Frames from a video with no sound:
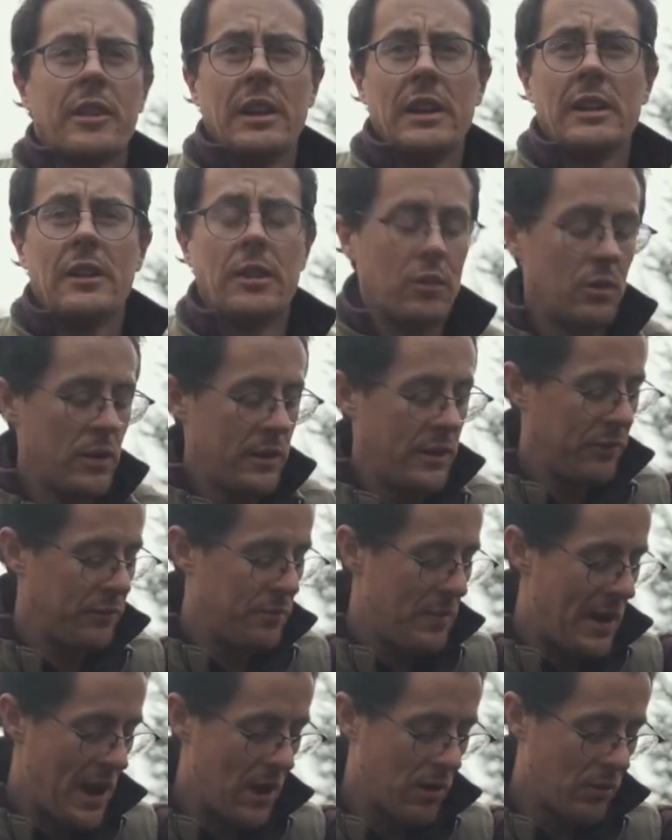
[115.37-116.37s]
I need to do in this
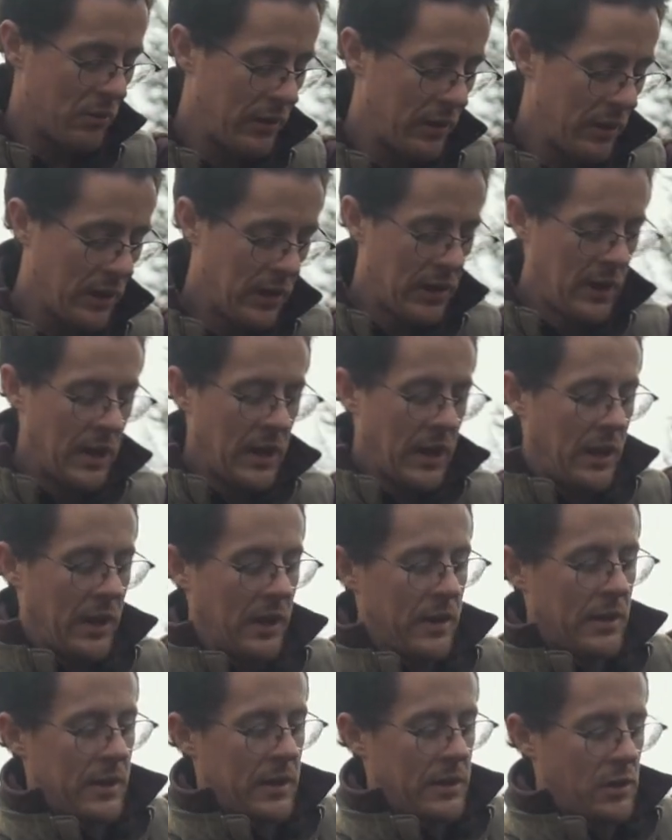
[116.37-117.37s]
mound.
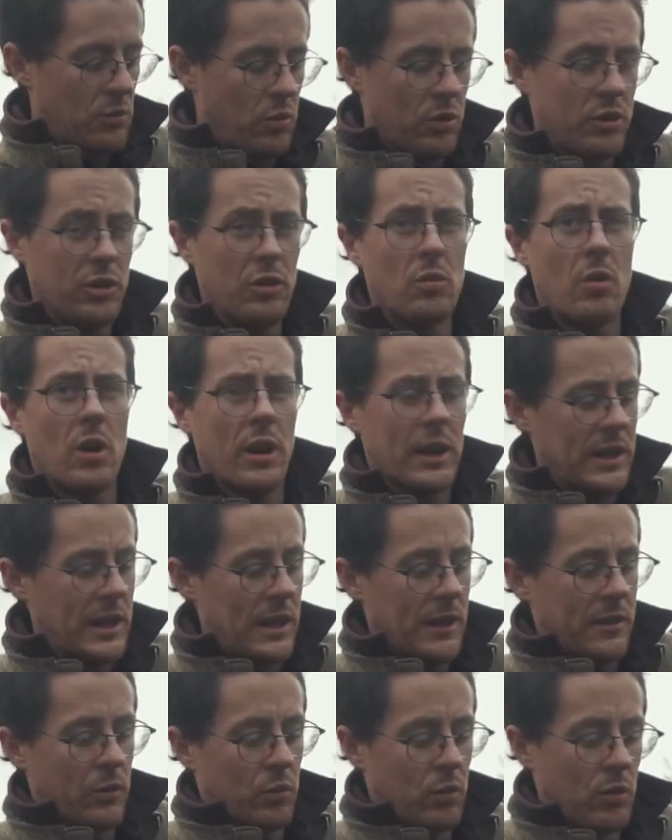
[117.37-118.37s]
And you do want to
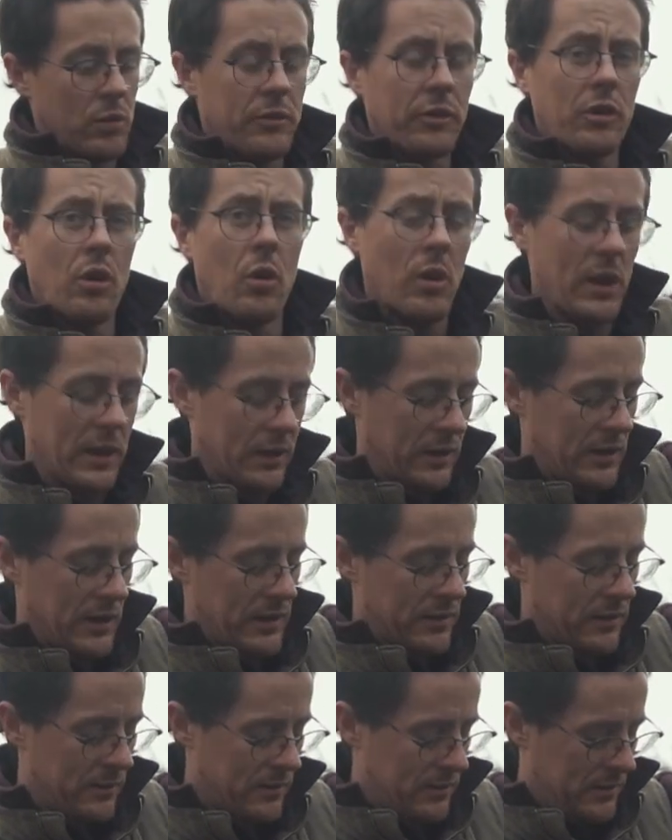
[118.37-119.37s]
get the roots
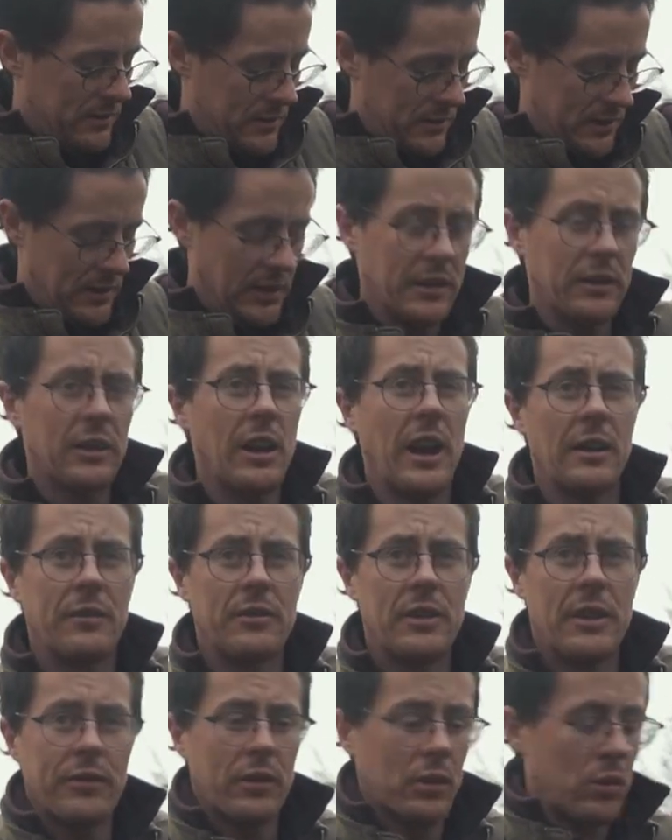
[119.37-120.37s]
going in kind
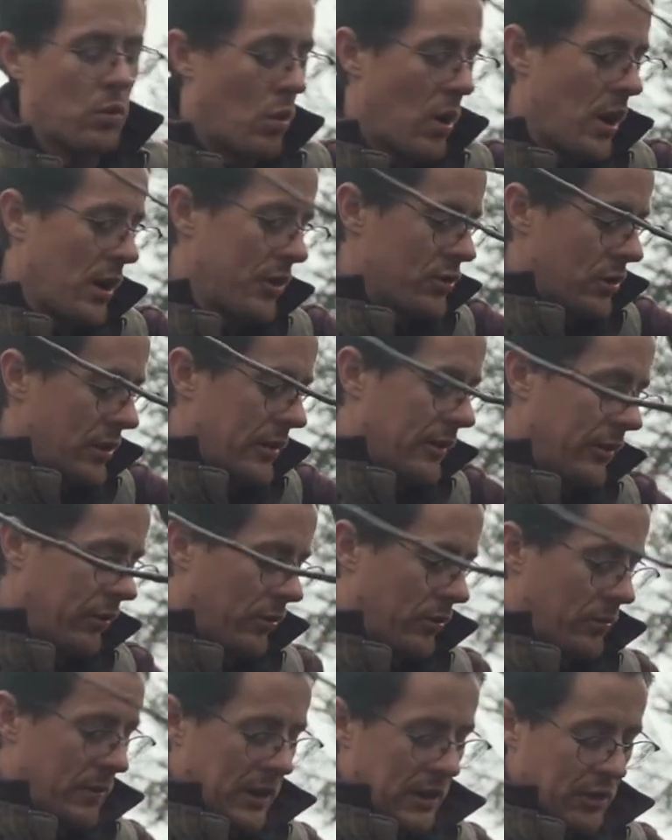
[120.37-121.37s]
of different quadrants,
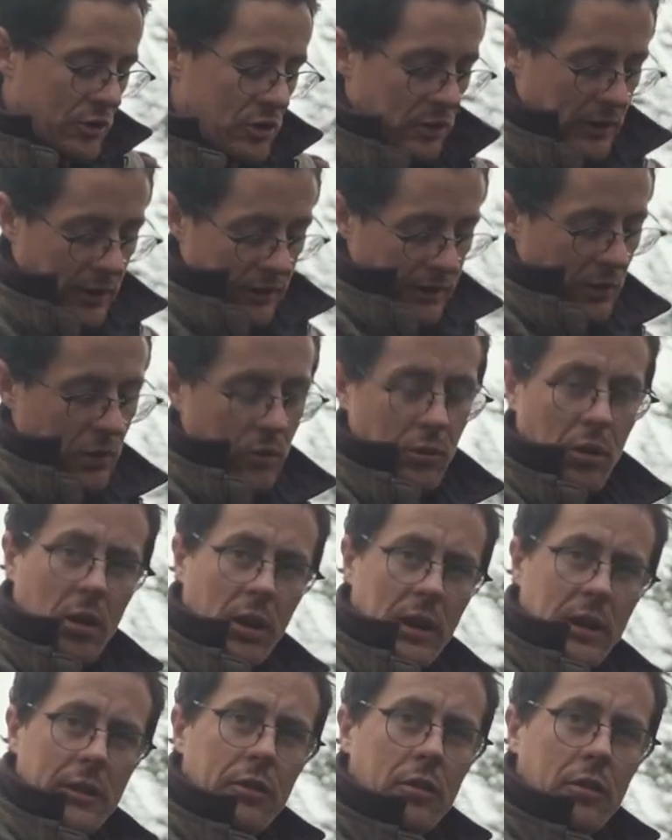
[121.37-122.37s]
so making sure that they don't all get